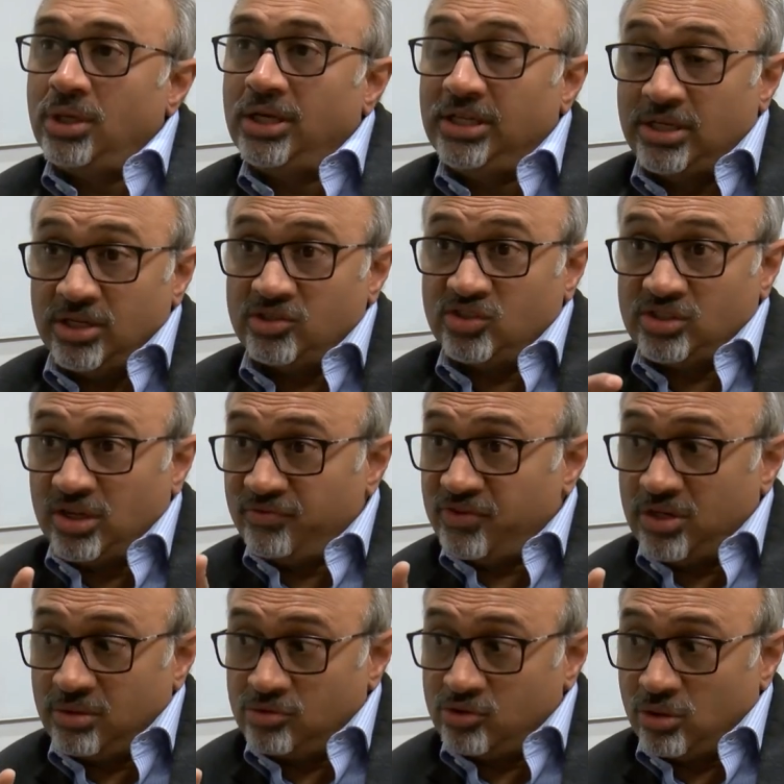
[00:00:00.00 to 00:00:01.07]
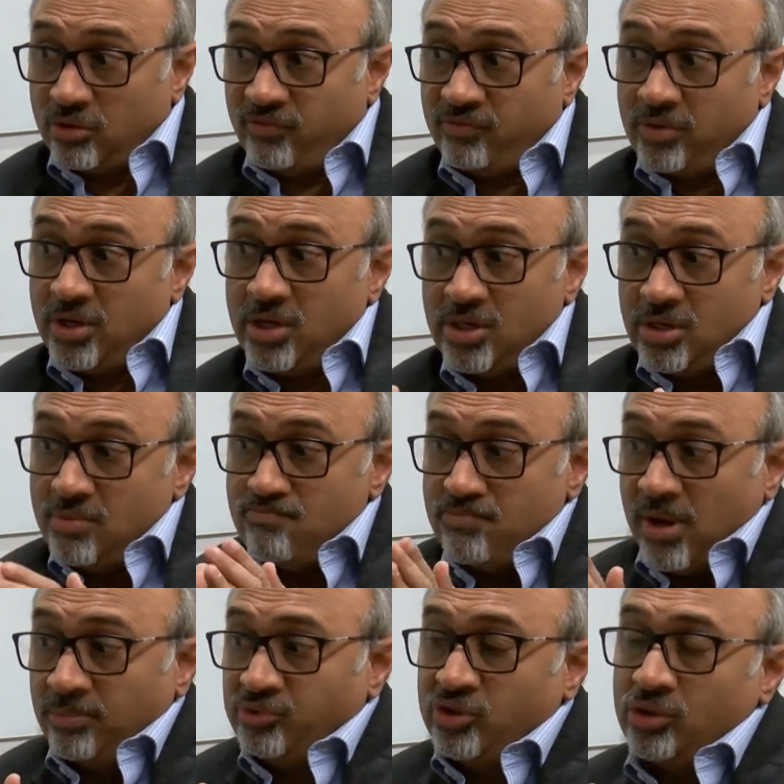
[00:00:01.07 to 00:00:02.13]
He does stuff that sort of
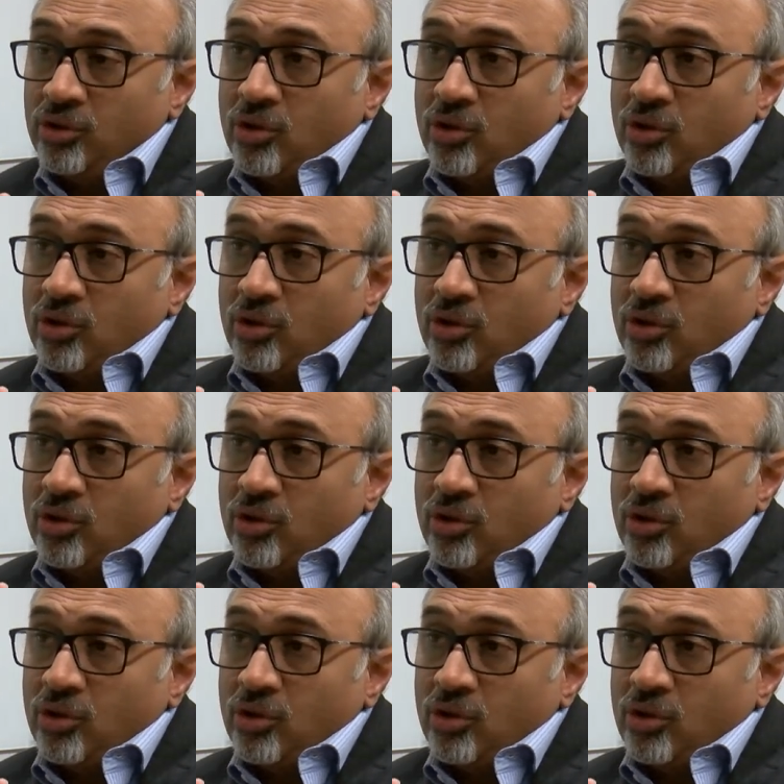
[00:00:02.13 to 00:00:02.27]
bumps into